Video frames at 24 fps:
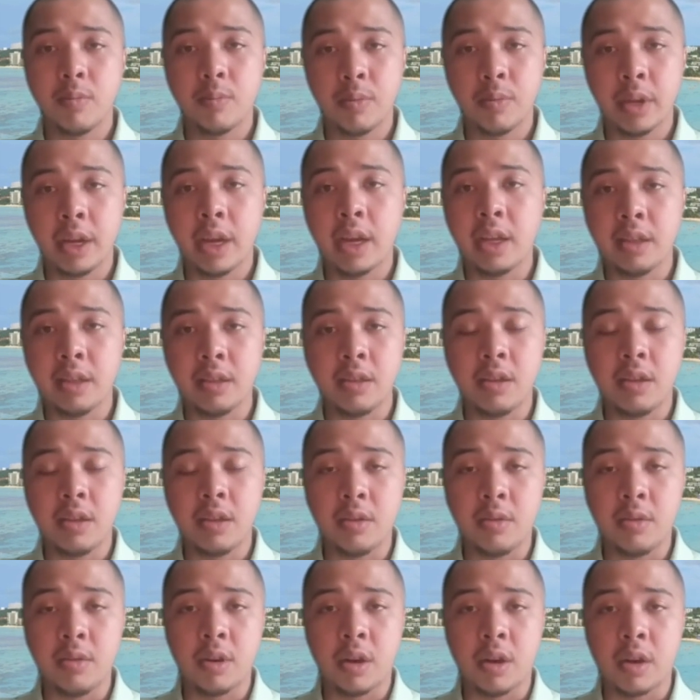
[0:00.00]
planning the
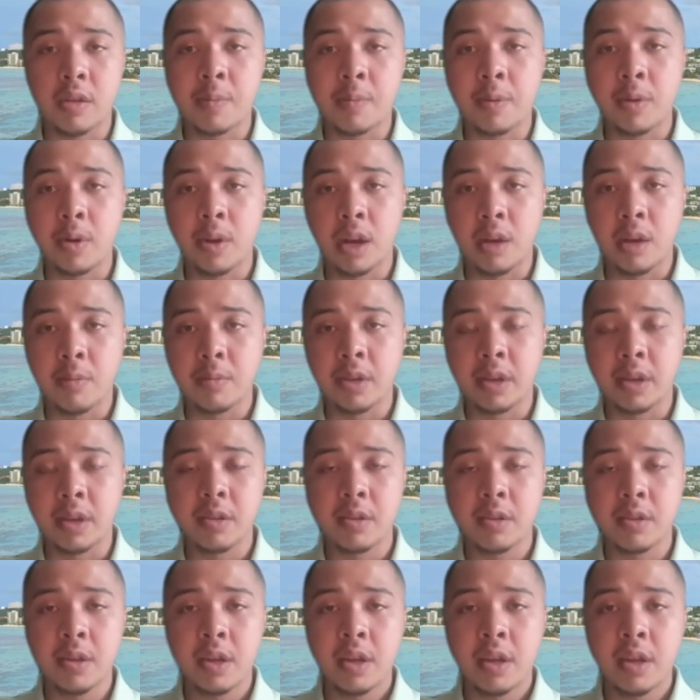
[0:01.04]
new hospital
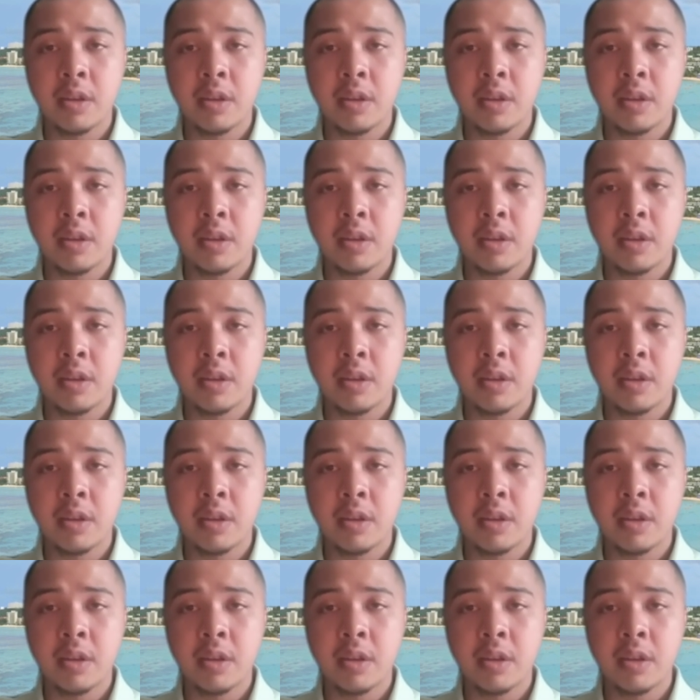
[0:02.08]
complex